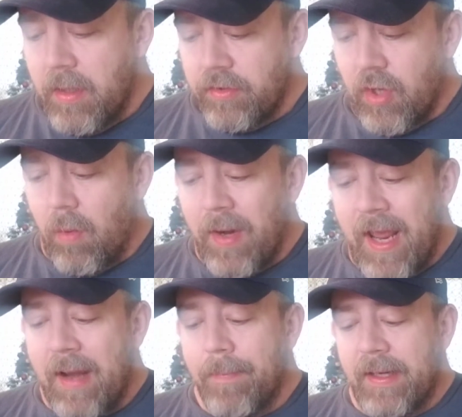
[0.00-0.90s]
So I went
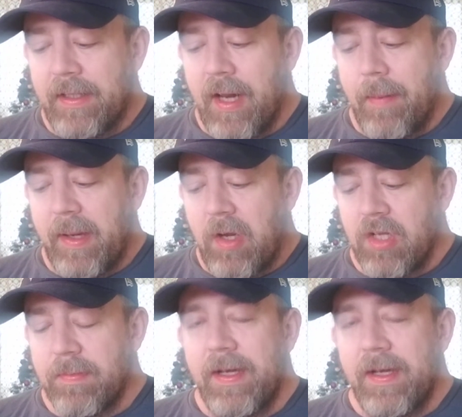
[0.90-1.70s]
ahead and picked it up. It cost me